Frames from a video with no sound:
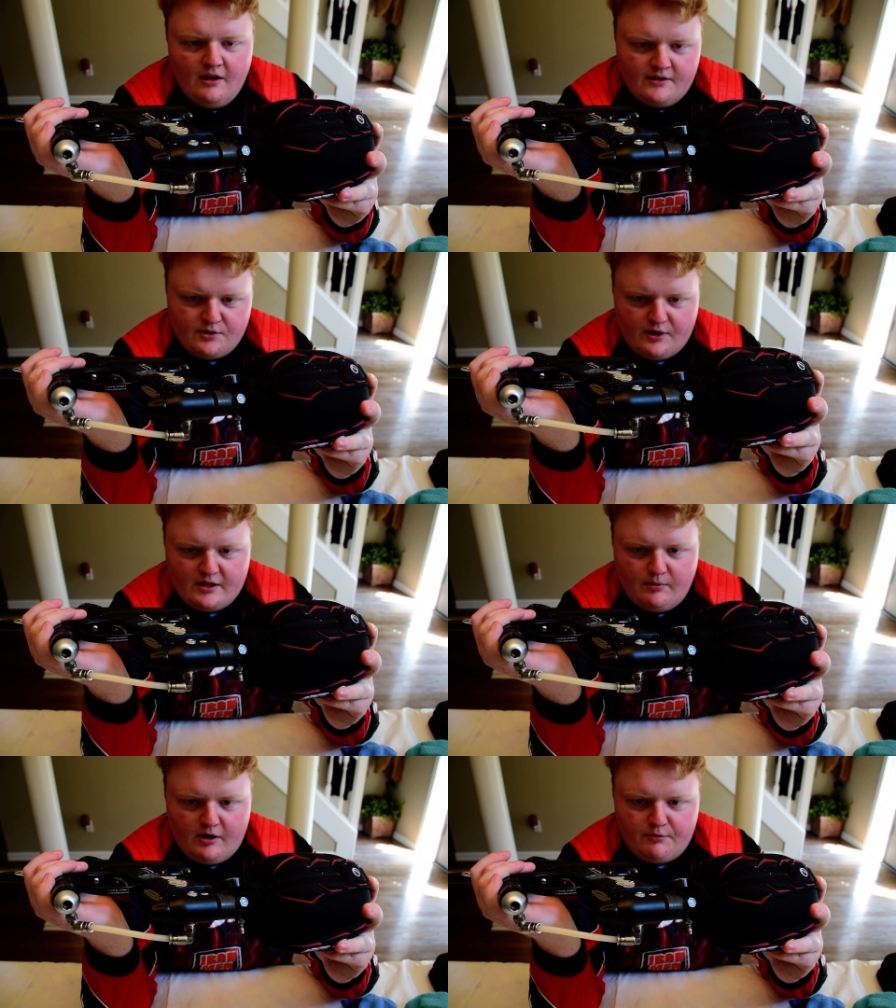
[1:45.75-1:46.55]
So I had to
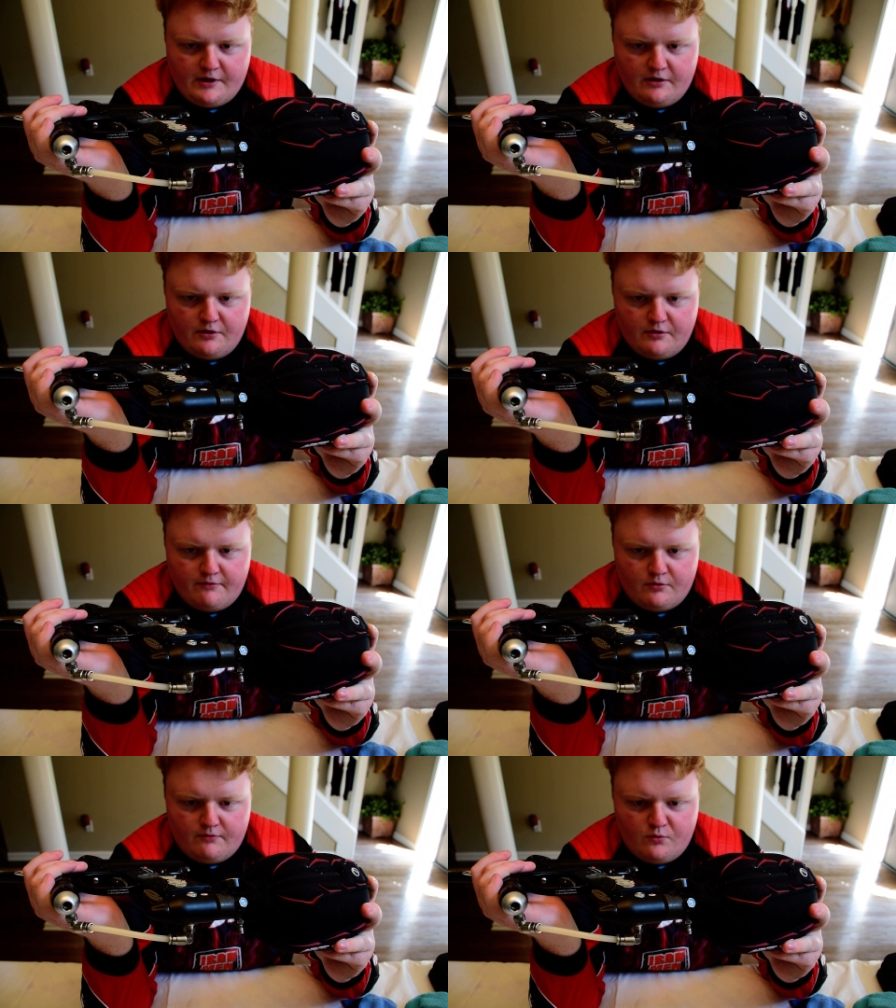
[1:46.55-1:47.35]
buy a regulator
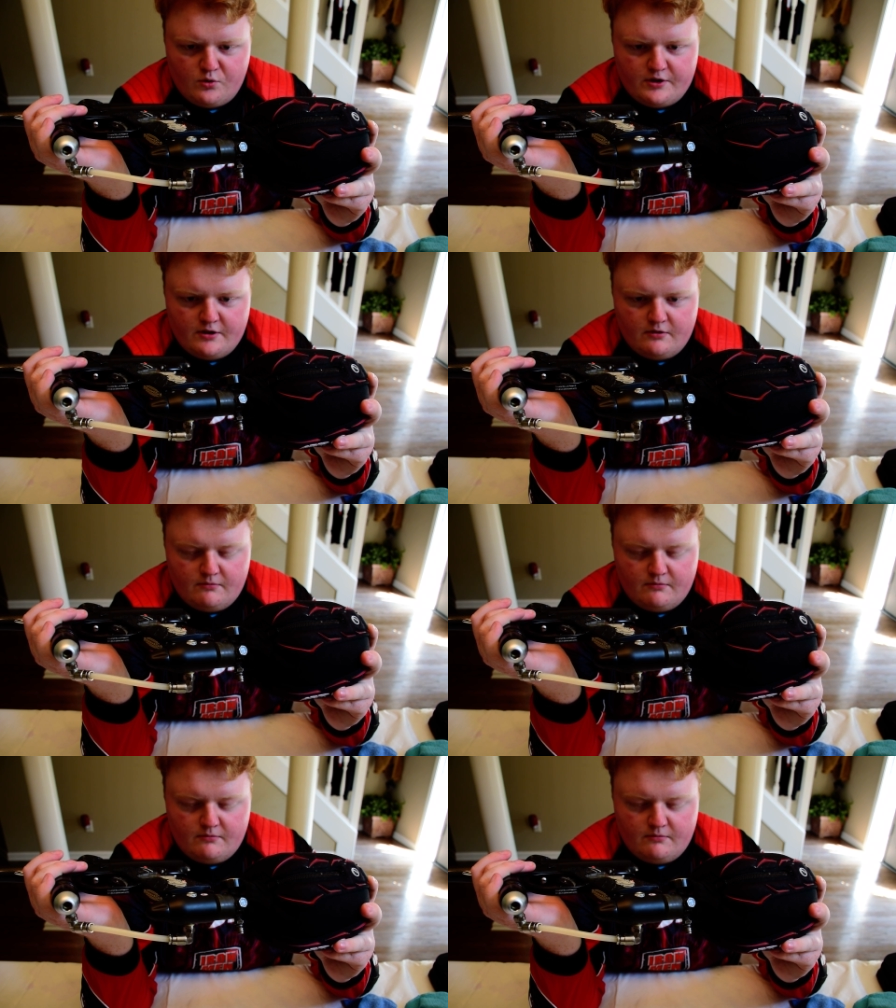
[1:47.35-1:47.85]
for $40.